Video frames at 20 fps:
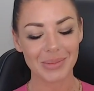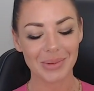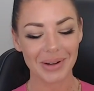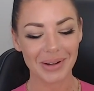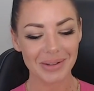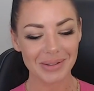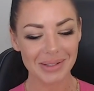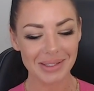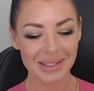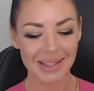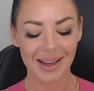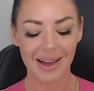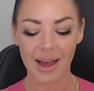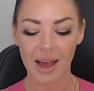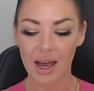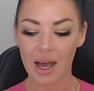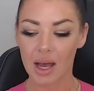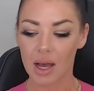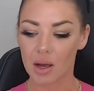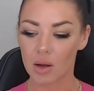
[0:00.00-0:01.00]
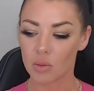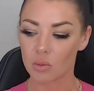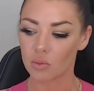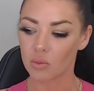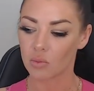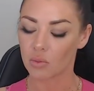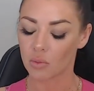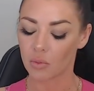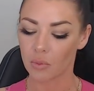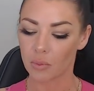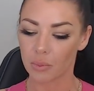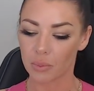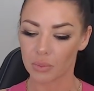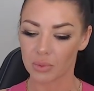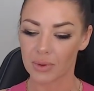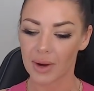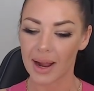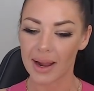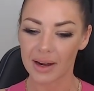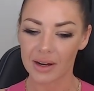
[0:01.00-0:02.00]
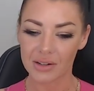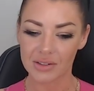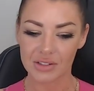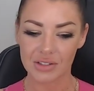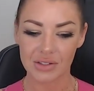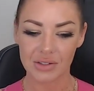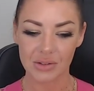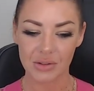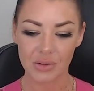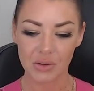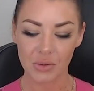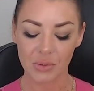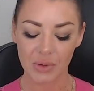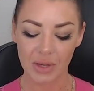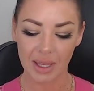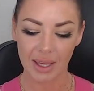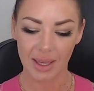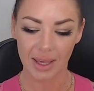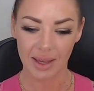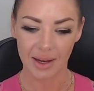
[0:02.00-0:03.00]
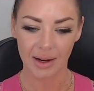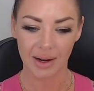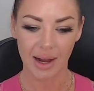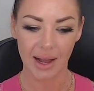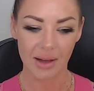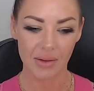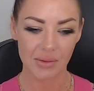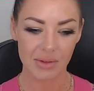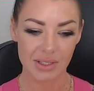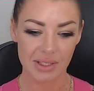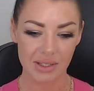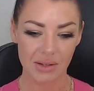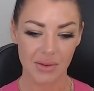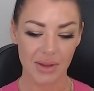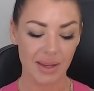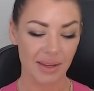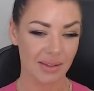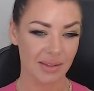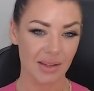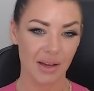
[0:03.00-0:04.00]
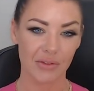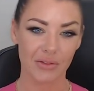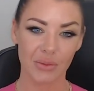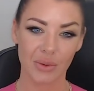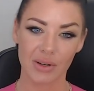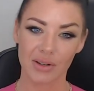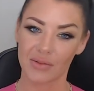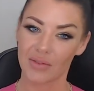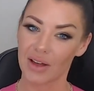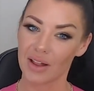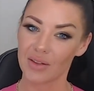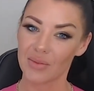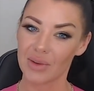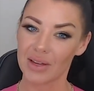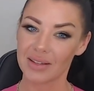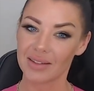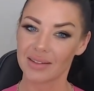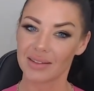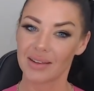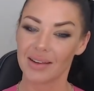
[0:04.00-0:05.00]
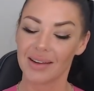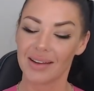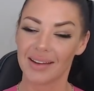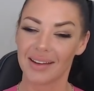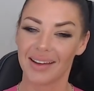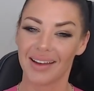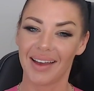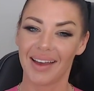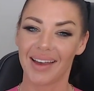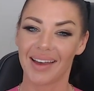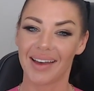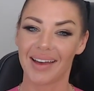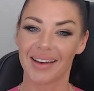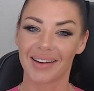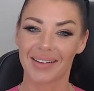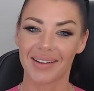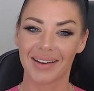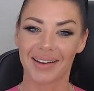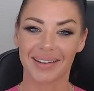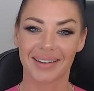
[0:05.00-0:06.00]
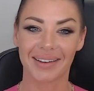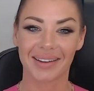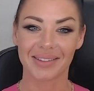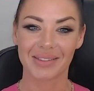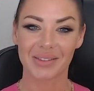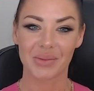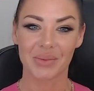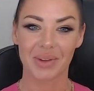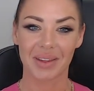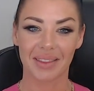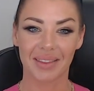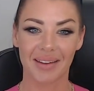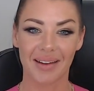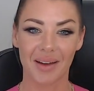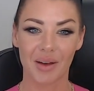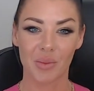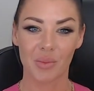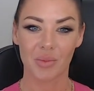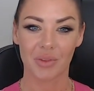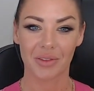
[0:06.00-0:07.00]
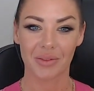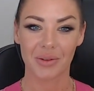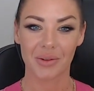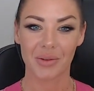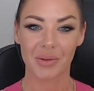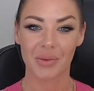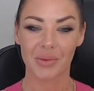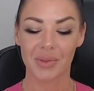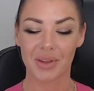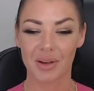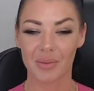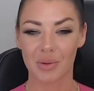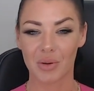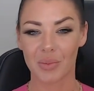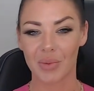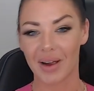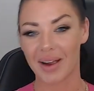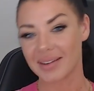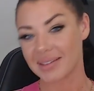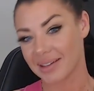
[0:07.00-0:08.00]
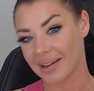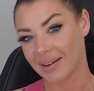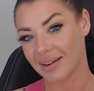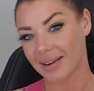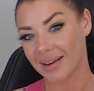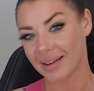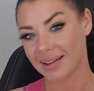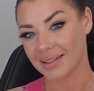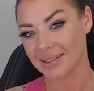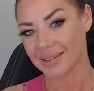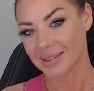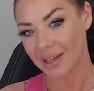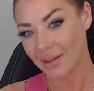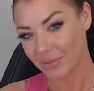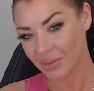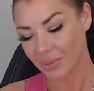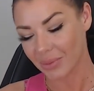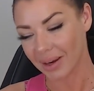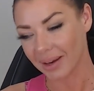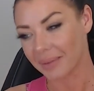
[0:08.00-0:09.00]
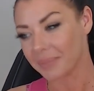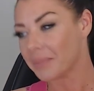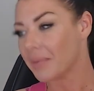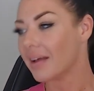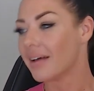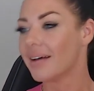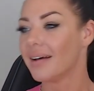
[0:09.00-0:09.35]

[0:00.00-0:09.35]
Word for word: bros um prior to being here i was doing software development and got connected with them through their proprietary software